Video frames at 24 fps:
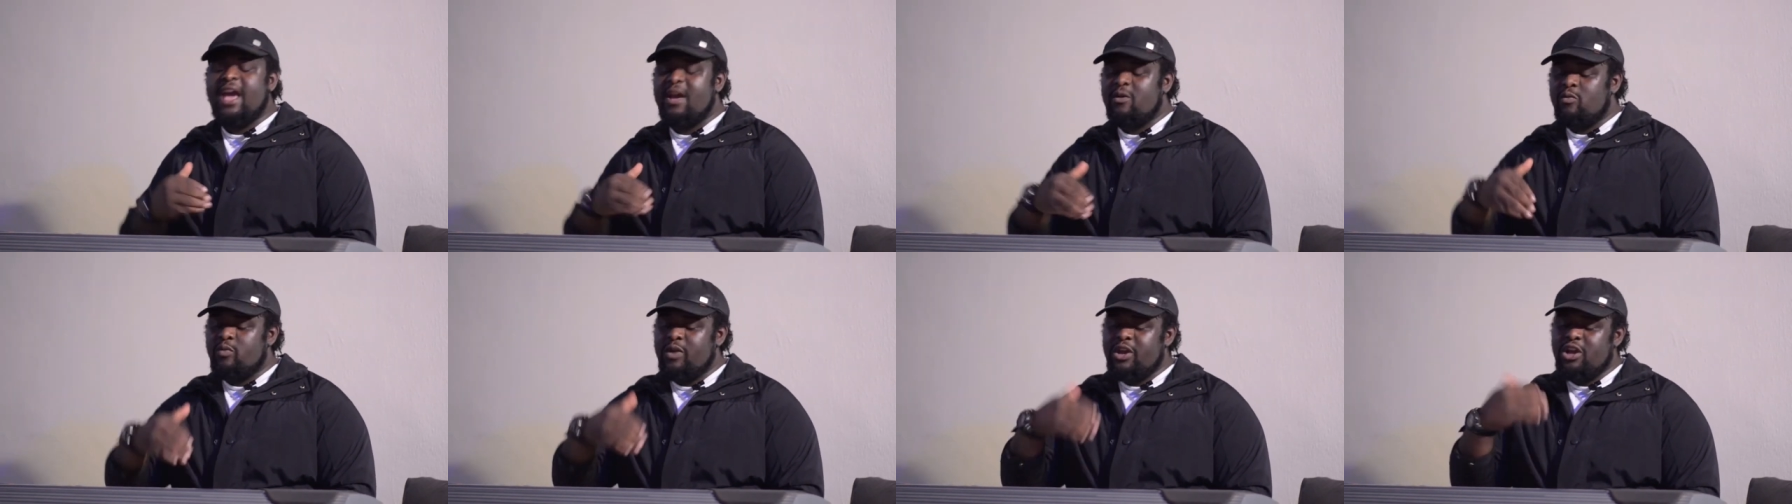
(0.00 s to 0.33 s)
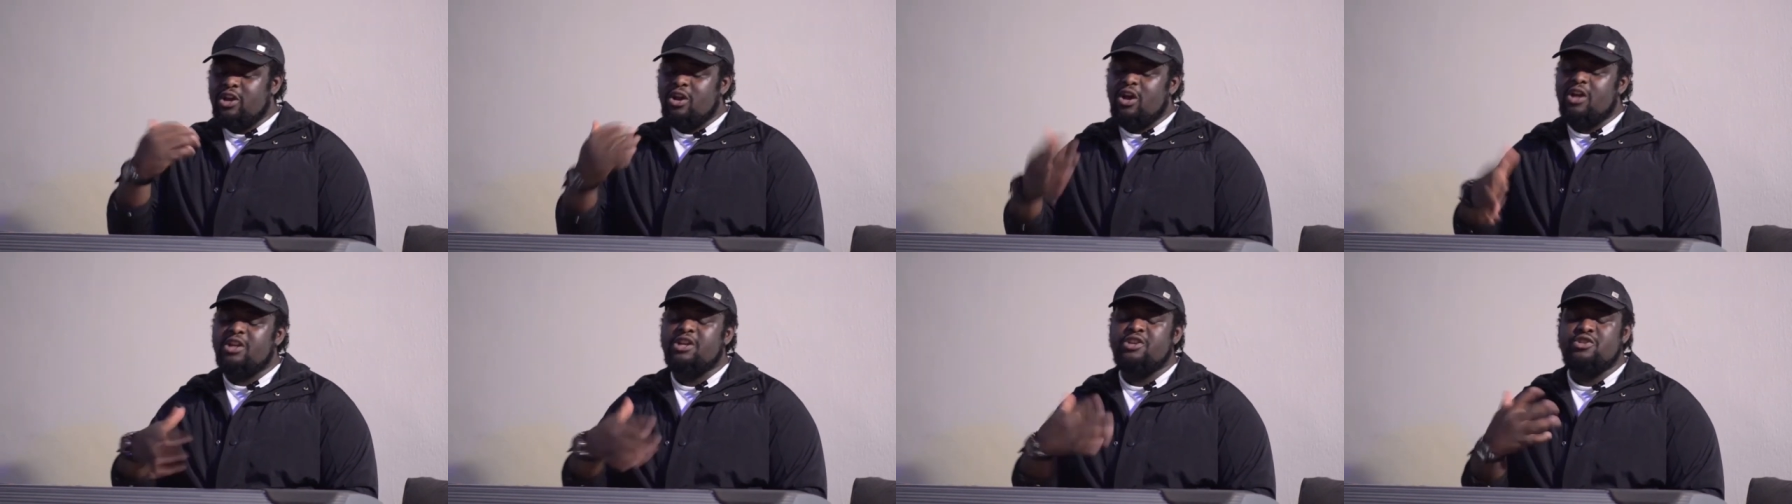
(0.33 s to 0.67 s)
And we
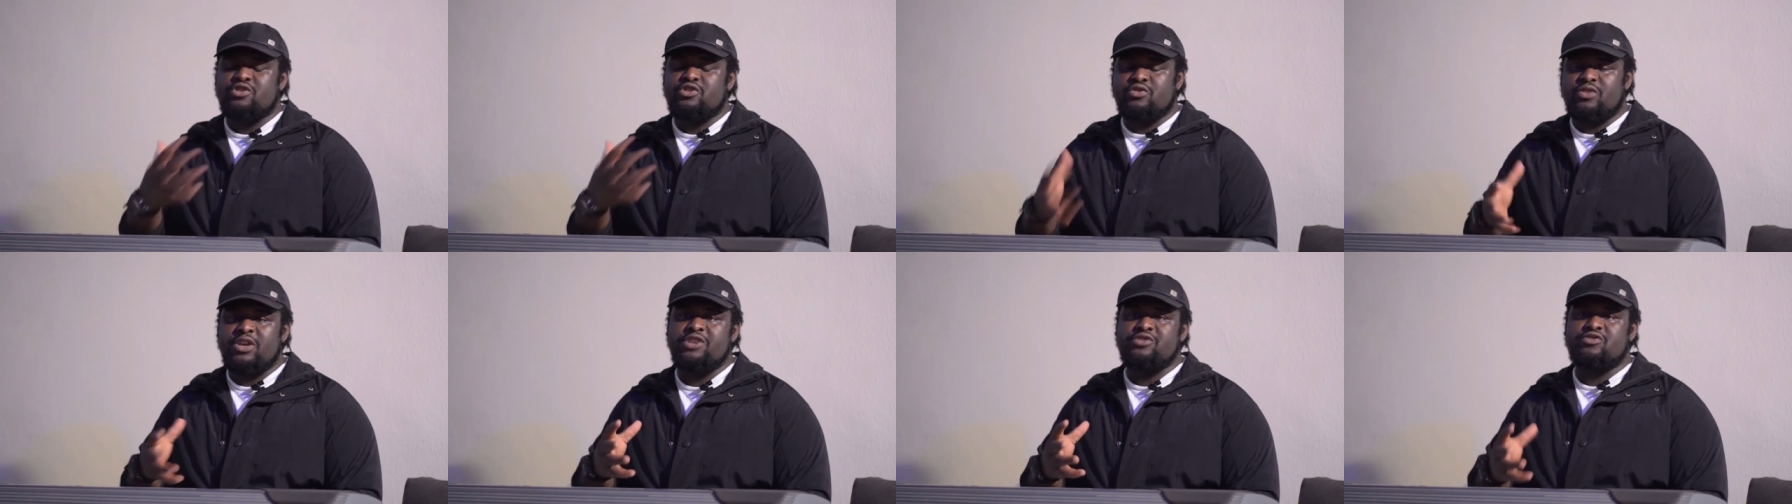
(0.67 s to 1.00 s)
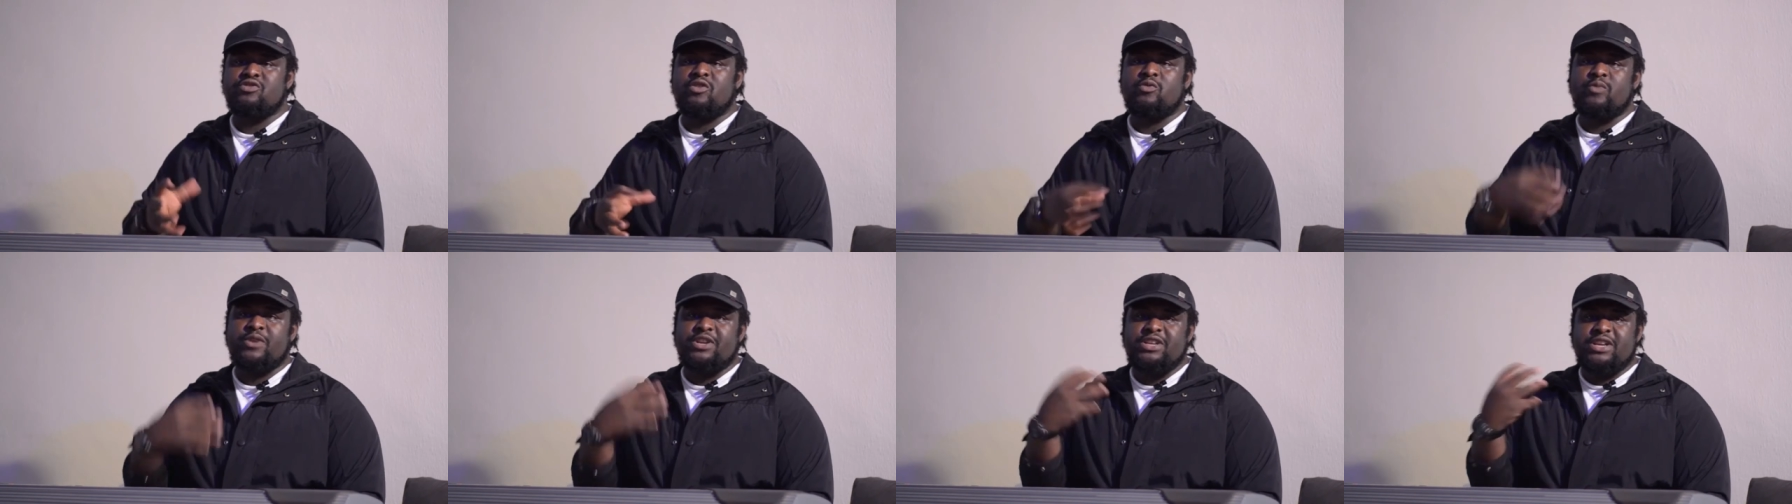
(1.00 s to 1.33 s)
got into
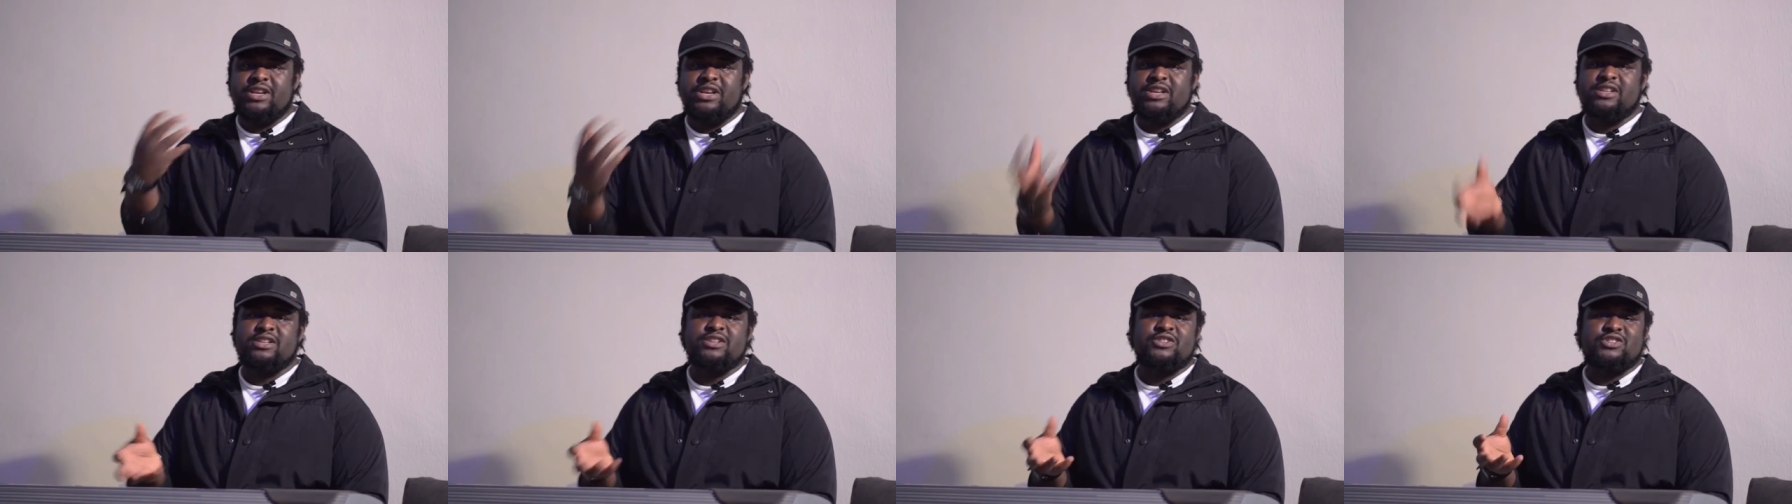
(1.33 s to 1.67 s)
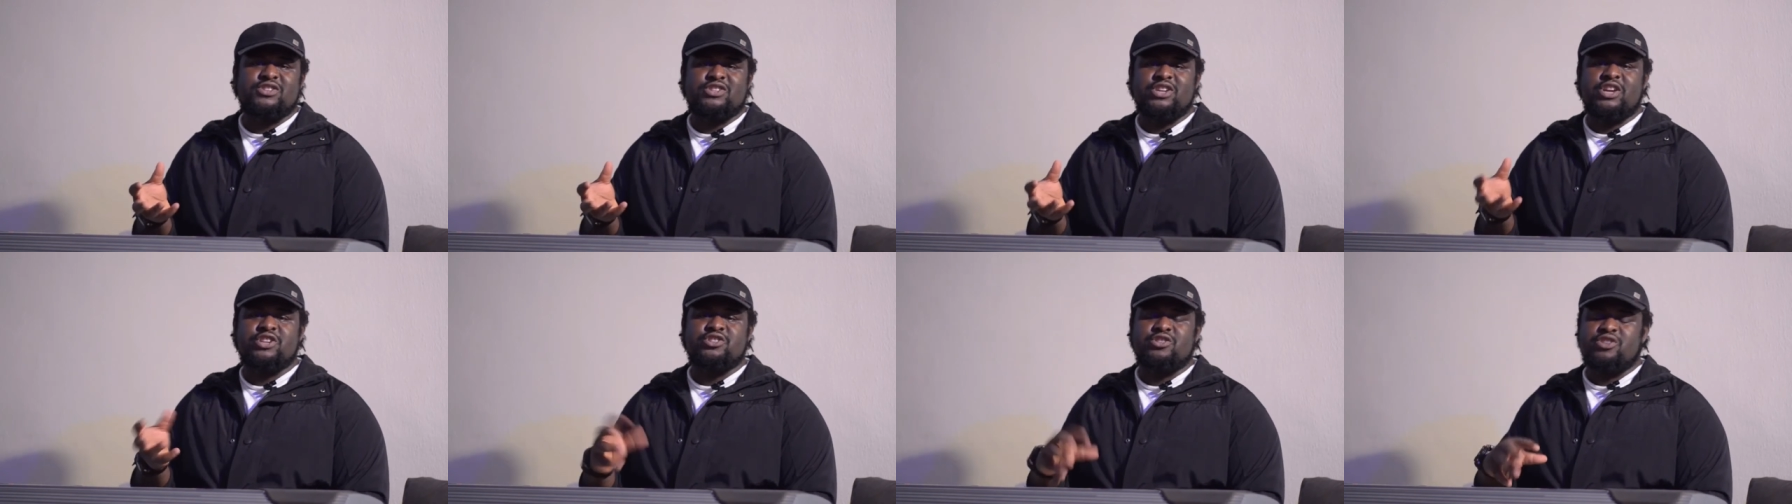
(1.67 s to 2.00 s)
Israel, we did
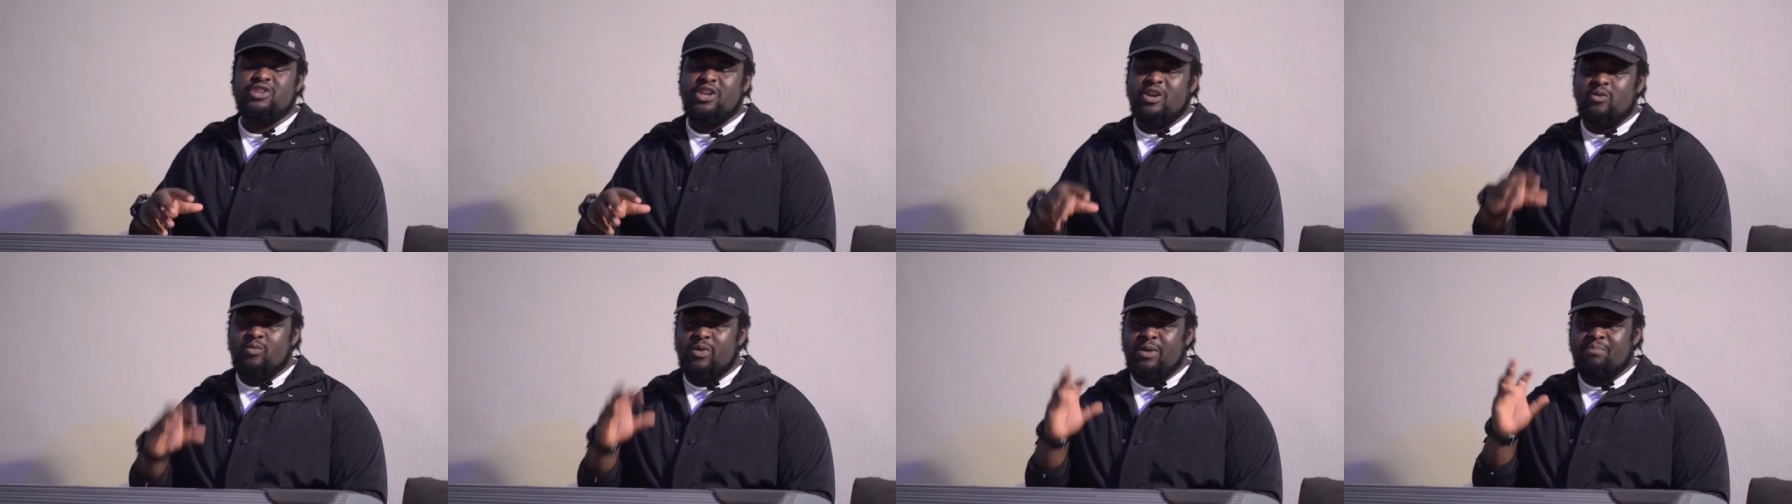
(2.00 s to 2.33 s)
intercession there,